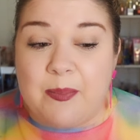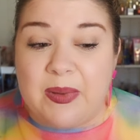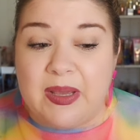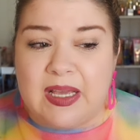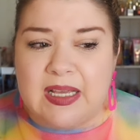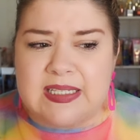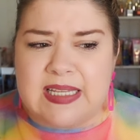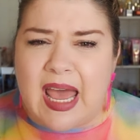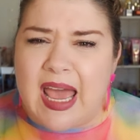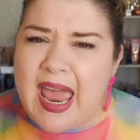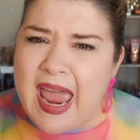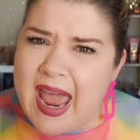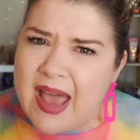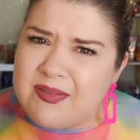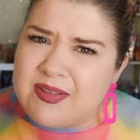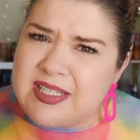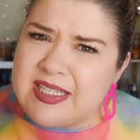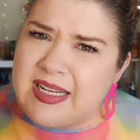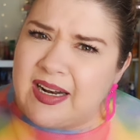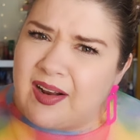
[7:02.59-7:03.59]
because I
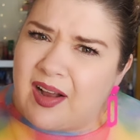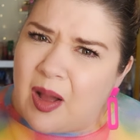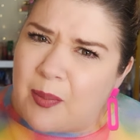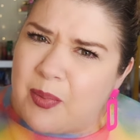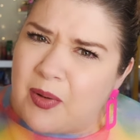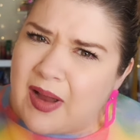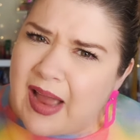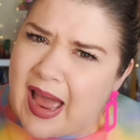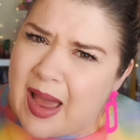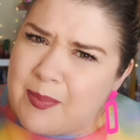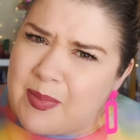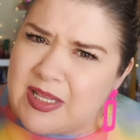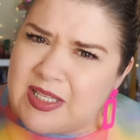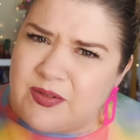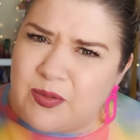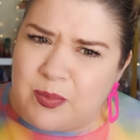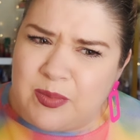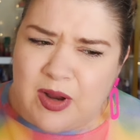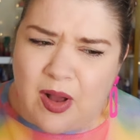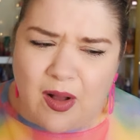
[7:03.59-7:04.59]
have seen a couple comments
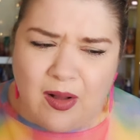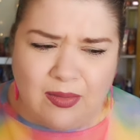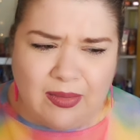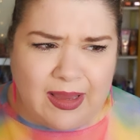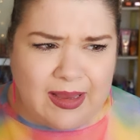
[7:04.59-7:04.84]
from y'all